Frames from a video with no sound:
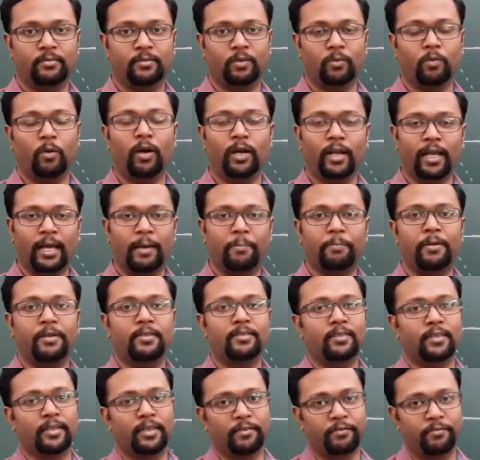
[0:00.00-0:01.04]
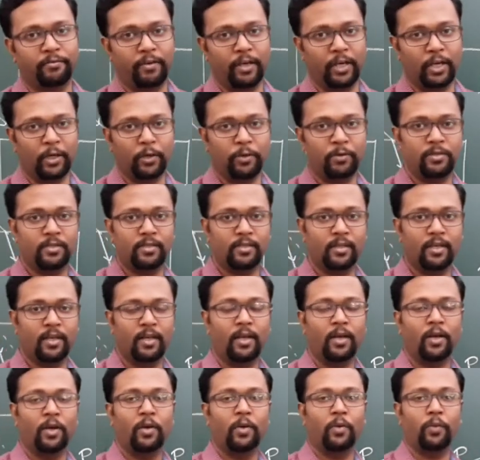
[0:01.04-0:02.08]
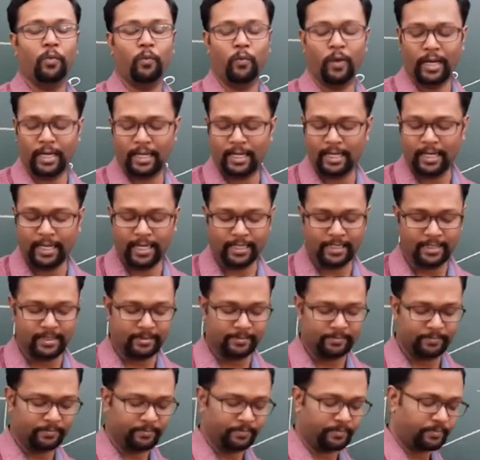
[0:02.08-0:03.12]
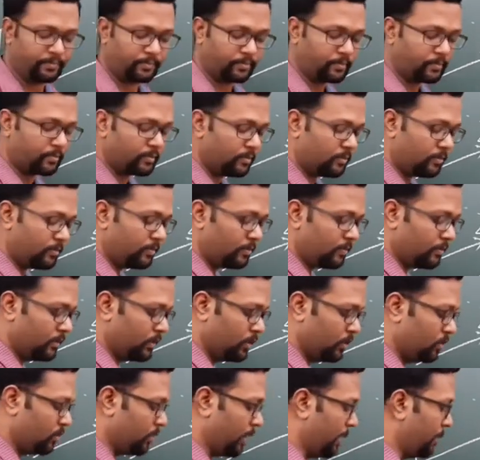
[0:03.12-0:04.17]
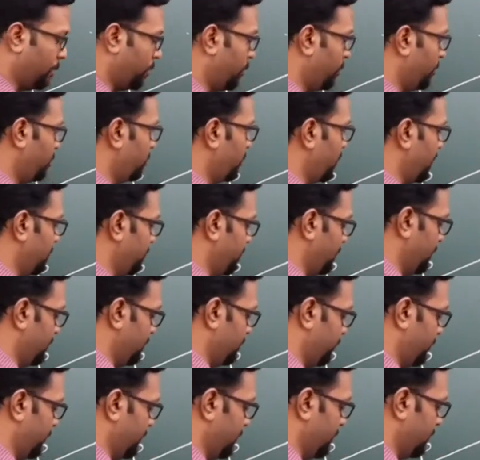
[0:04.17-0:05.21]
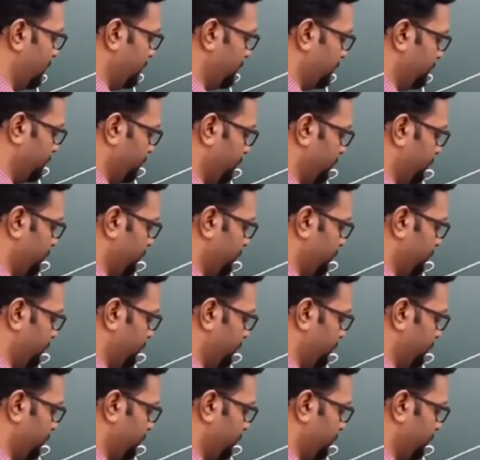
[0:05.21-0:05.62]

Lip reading: What happens if we use white light? So I am going to rub this figure.